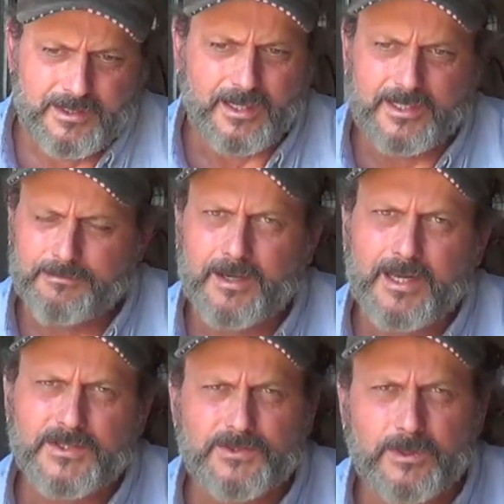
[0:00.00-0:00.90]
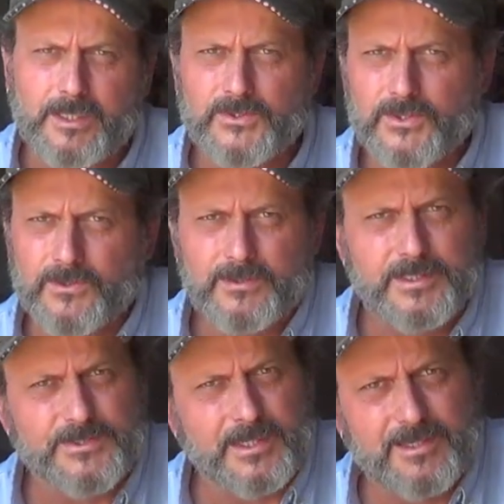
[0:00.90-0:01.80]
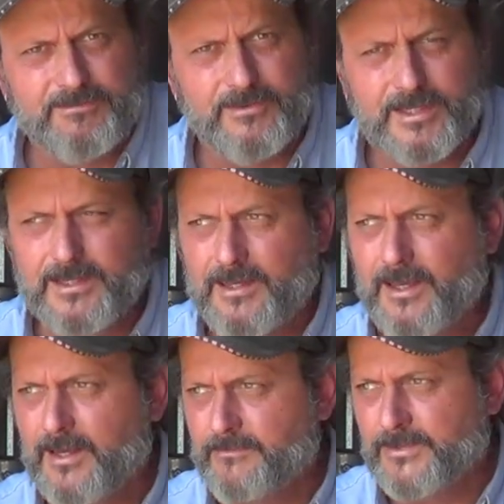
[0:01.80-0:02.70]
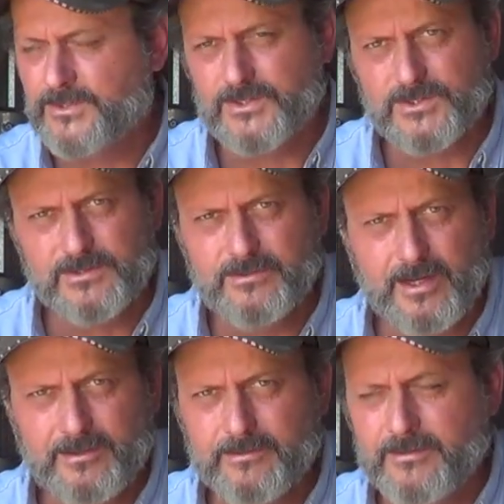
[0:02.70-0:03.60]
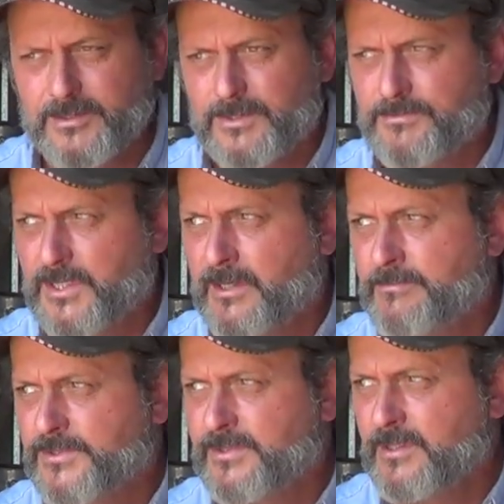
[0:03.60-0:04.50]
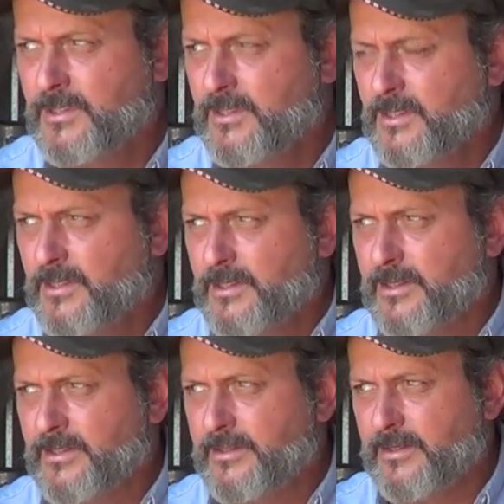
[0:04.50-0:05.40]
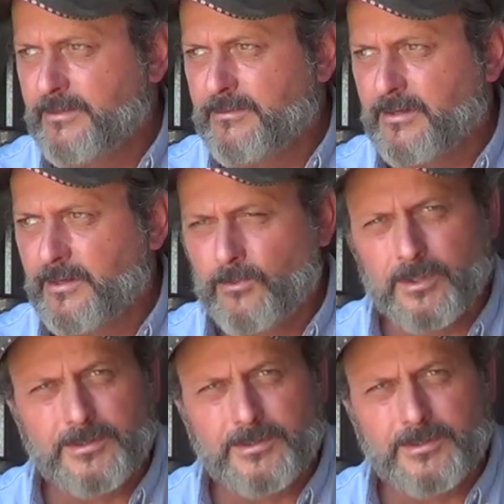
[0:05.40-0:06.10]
I get my ass to work as early as I freaking can, which is not early sometimes, and then I